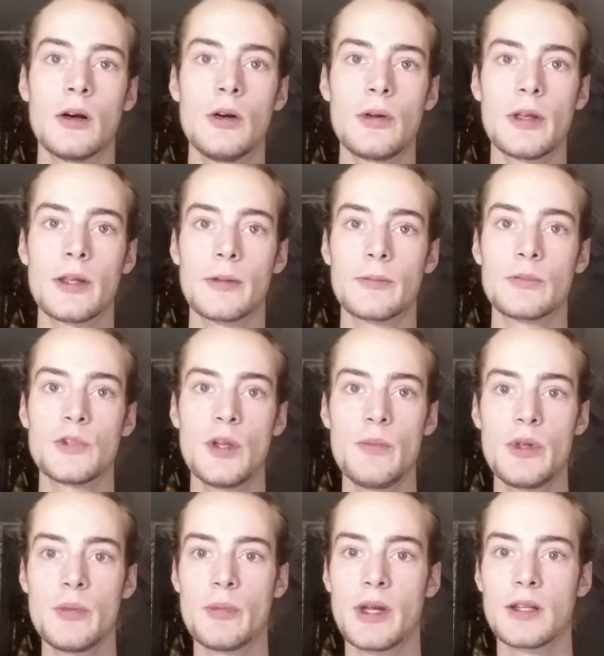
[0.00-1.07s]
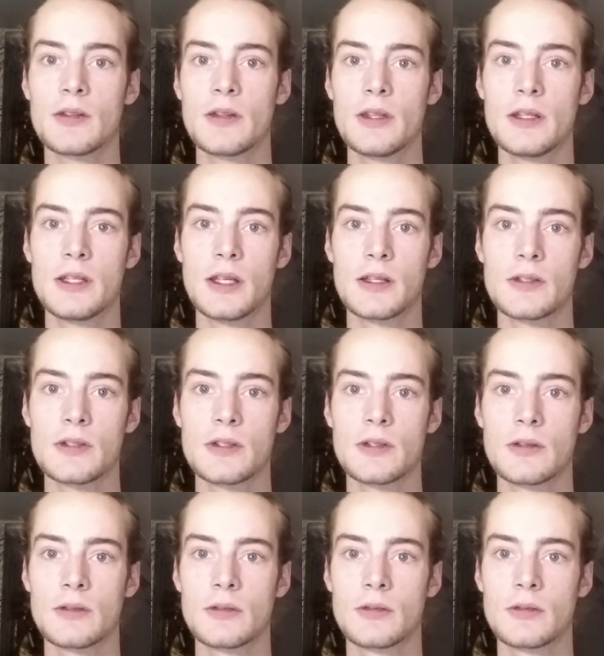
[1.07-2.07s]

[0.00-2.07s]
Okay, jumping back to the text.